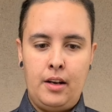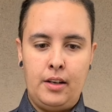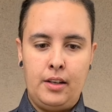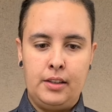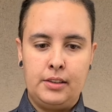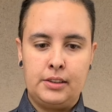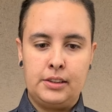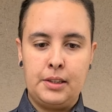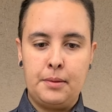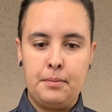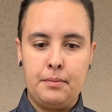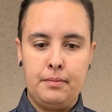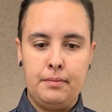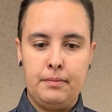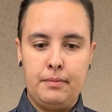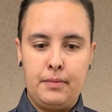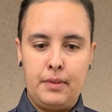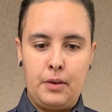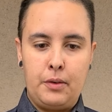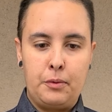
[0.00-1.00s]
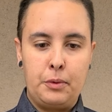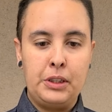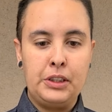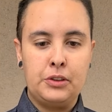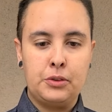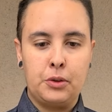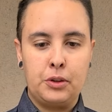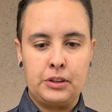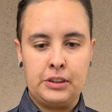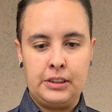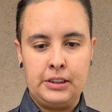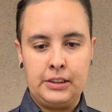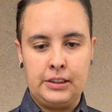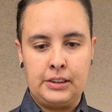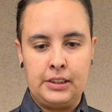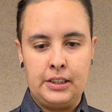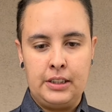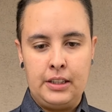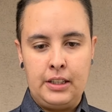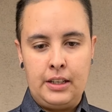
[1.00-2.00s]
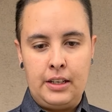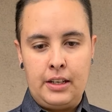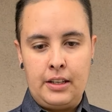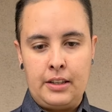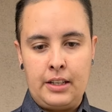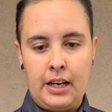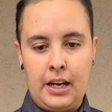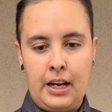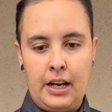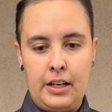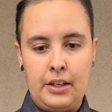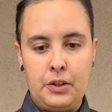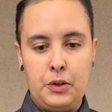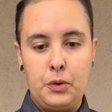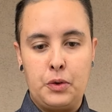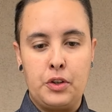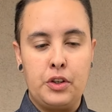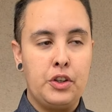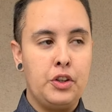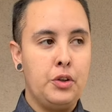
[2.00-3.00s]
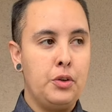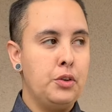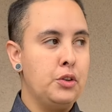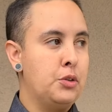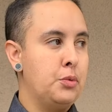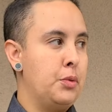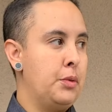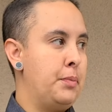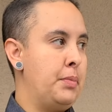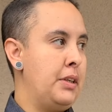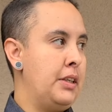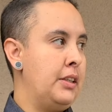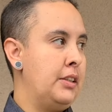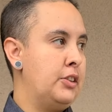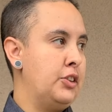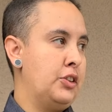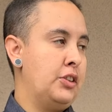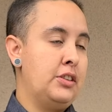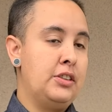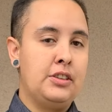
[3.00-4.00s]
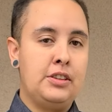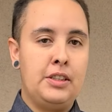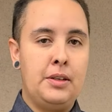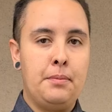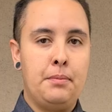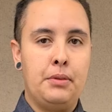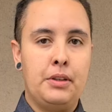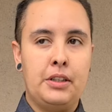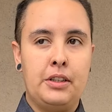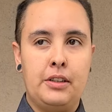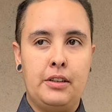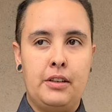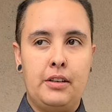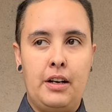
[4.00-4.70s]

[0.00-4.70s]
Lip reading: Some resources that you could use would be just simply